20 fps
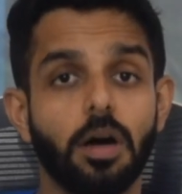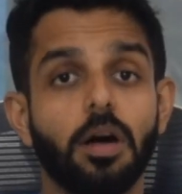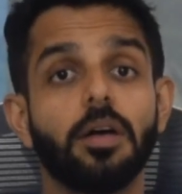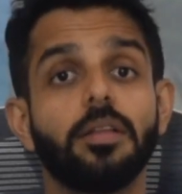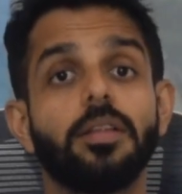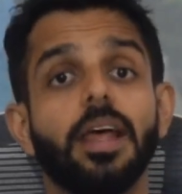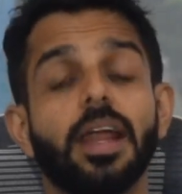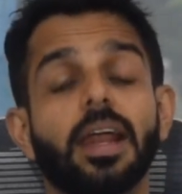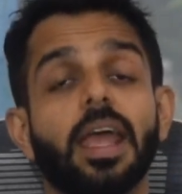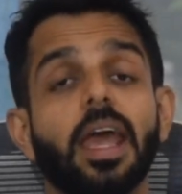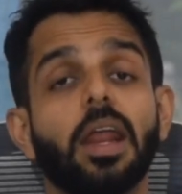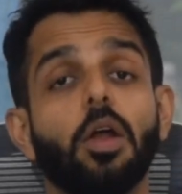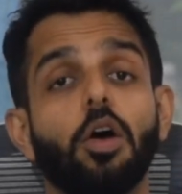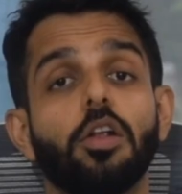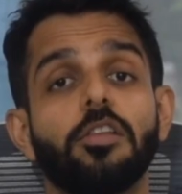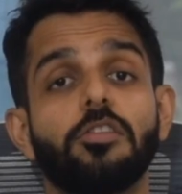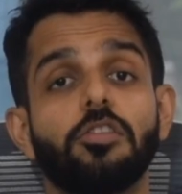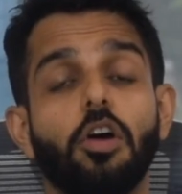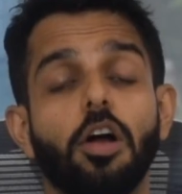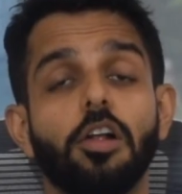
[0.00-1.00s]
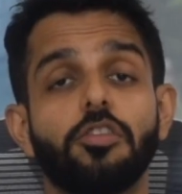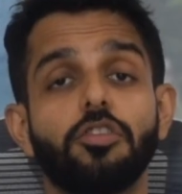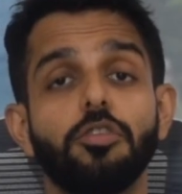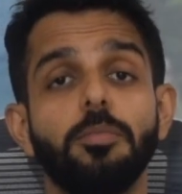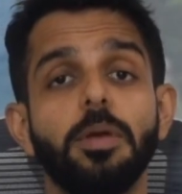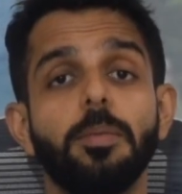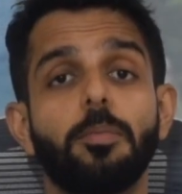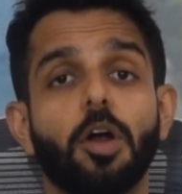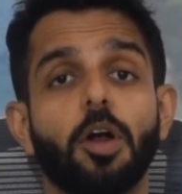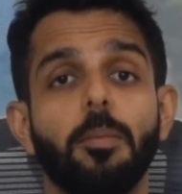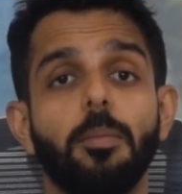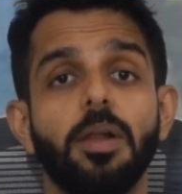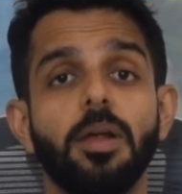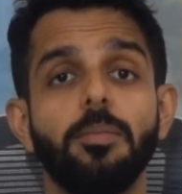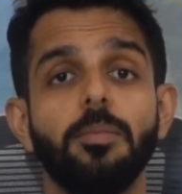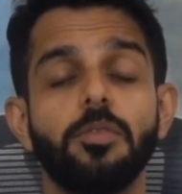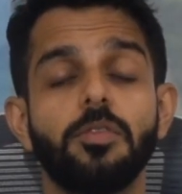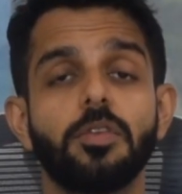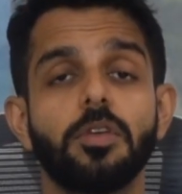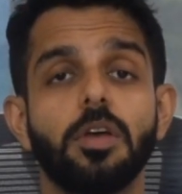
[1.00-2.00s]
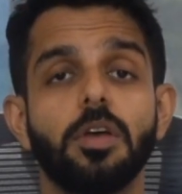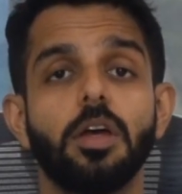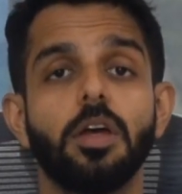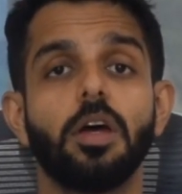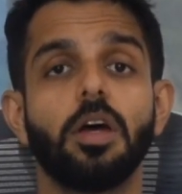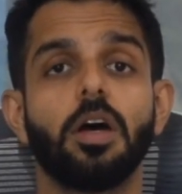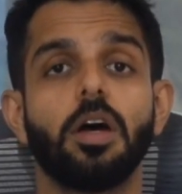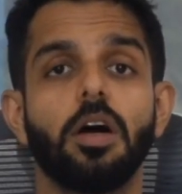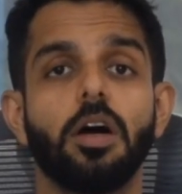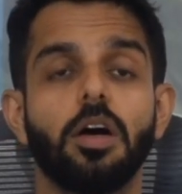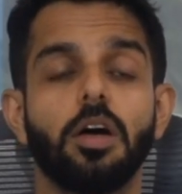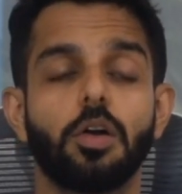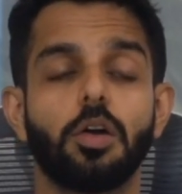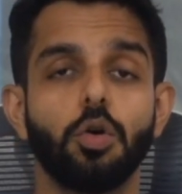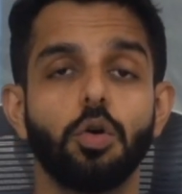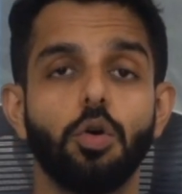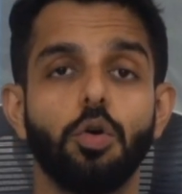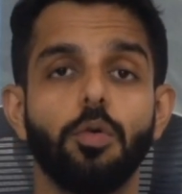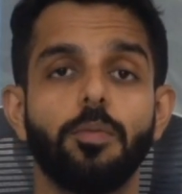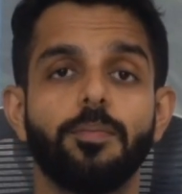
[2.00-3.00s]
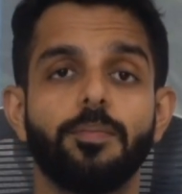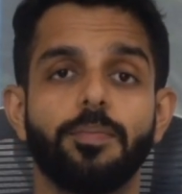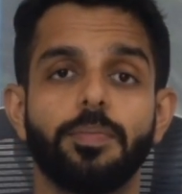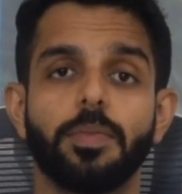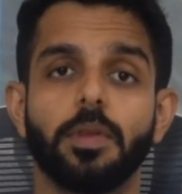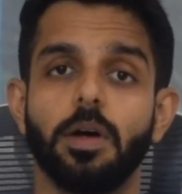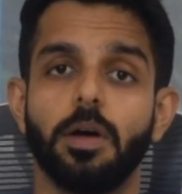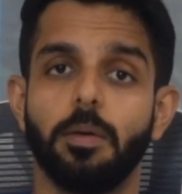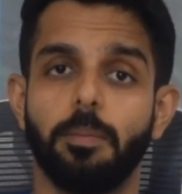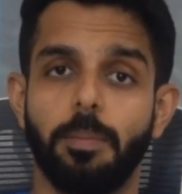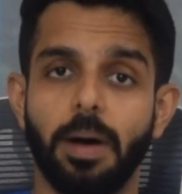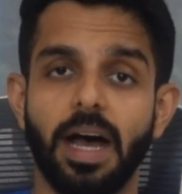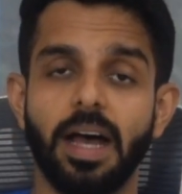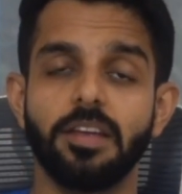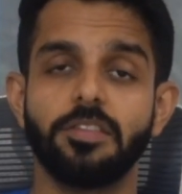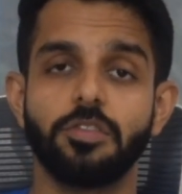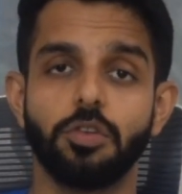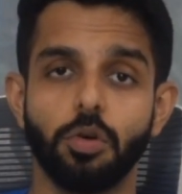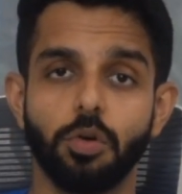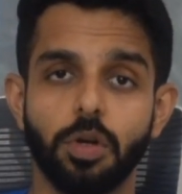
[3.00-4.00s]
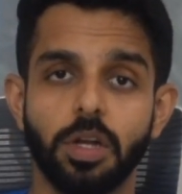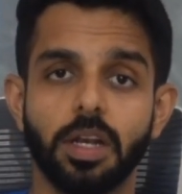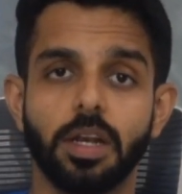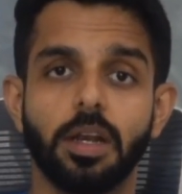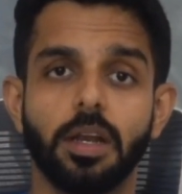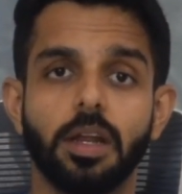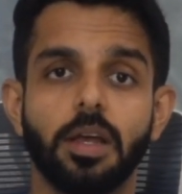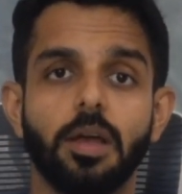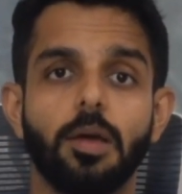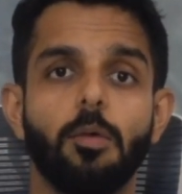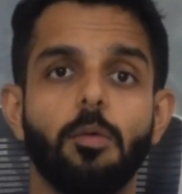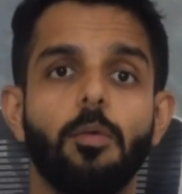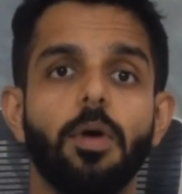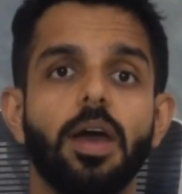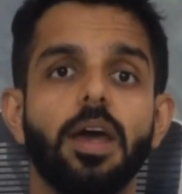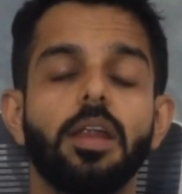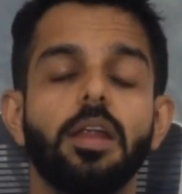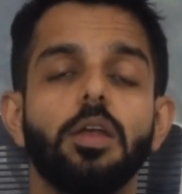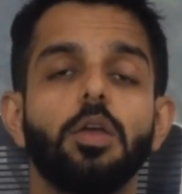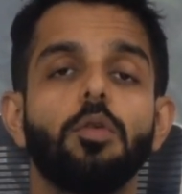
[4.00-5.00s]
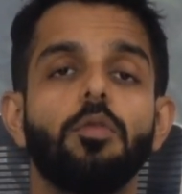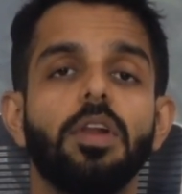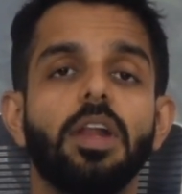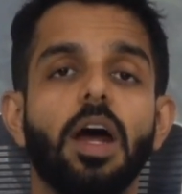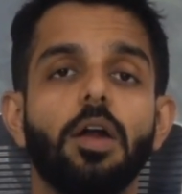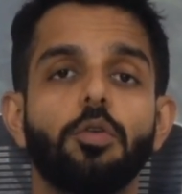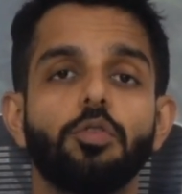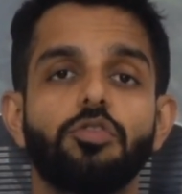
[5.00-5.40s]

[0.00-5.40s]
There can also be problems to pass urine, where you will have to